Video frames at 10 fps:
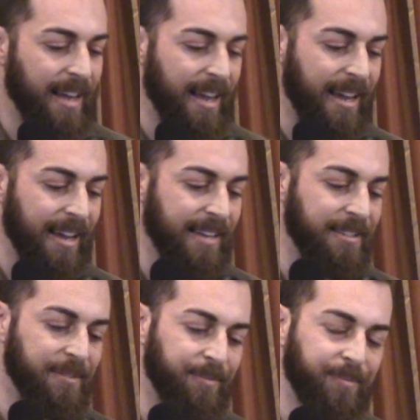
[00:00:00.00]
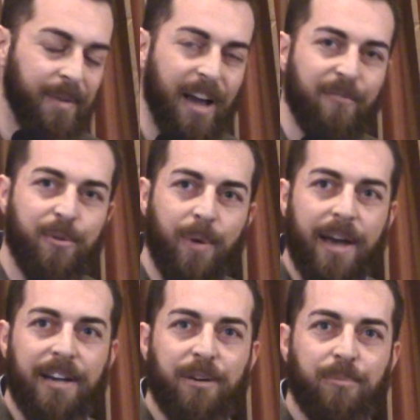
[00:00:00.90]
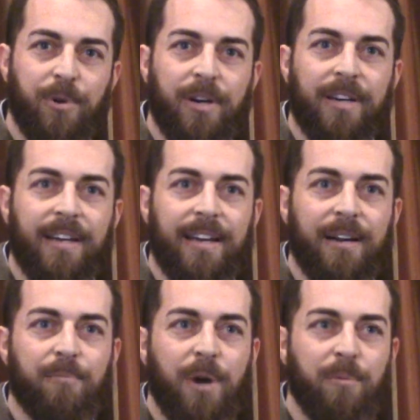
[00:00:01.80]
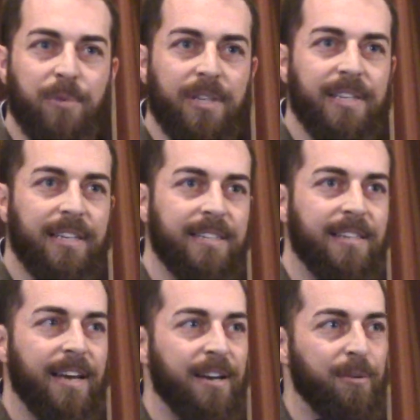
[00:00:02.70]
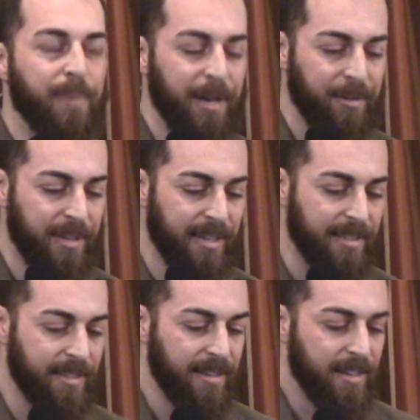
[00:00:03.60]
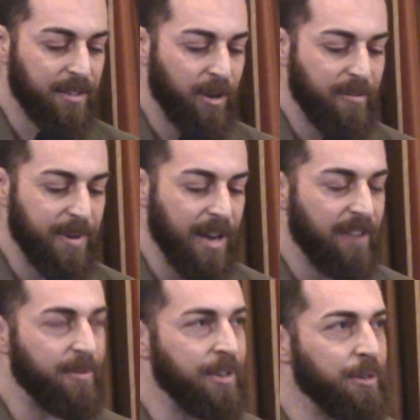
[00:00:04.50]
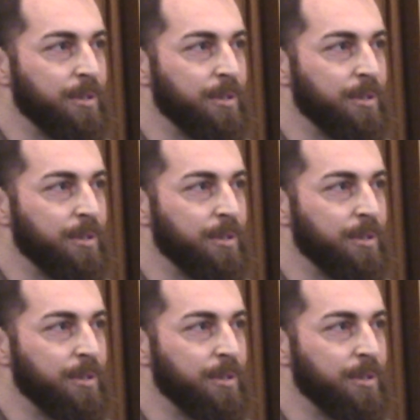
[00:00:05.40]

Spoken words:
And I've been writing a book, and I'm really excited about this. So I've been